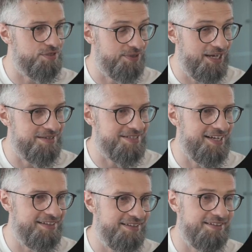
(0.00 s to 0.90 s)
so that is
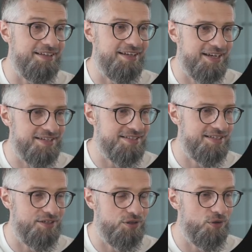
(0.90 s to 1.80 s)
that. The next
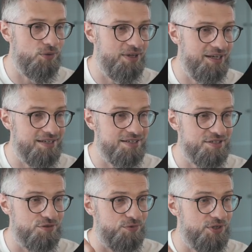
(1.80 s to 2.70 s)
node
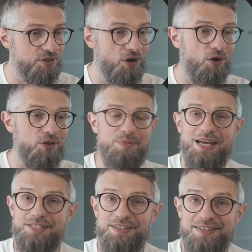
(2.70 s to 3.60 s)
is where all the
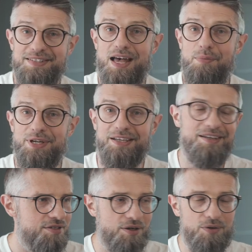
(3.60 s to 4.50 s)
magic is happening.
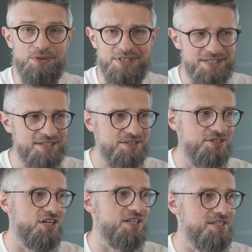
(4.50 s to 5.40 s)
So this is
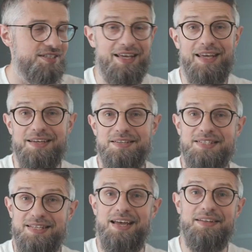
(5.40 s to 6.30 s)
just a
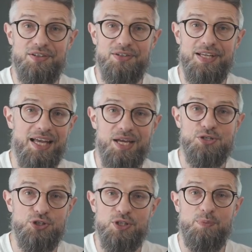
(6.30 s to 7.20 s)
standard
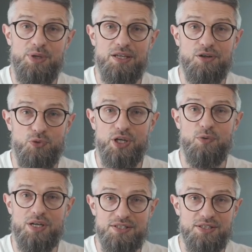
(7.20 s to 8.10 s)
HTTP
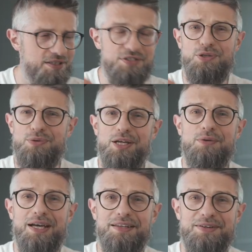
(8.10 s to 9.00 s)
request. It's doing
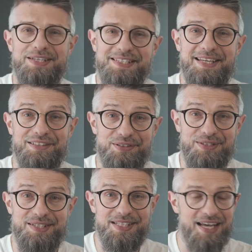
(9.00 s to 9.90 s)
rather
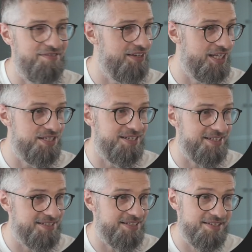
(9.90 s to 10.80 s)
standard stuff. It
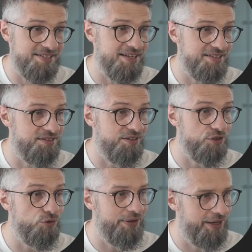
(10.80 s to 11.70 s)
just sets the
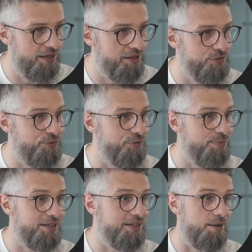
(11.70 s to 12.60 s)
URL to
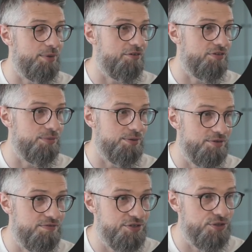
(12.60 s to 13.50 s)
be coming from the
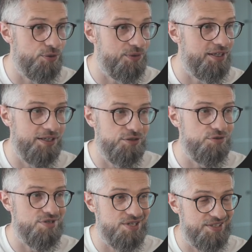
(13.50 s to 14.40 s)
previous node. It
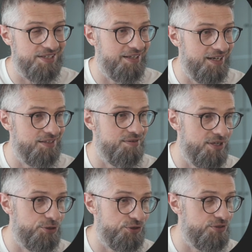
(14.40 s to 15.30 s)
uses the get
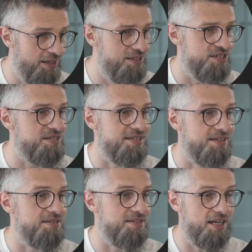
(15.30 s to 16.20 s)
method. It just
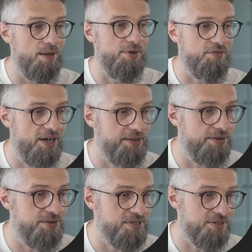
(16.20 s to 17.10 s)
sends a couple of
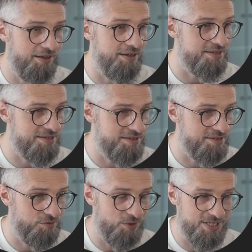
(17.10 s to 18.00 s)
headers,
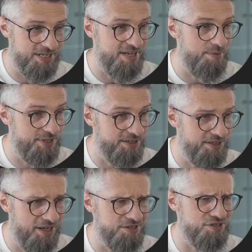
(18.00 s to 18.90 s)
lists, was accepted,
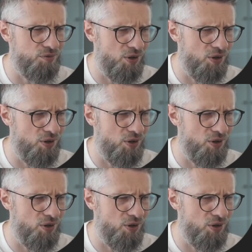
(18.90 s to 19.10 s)
and so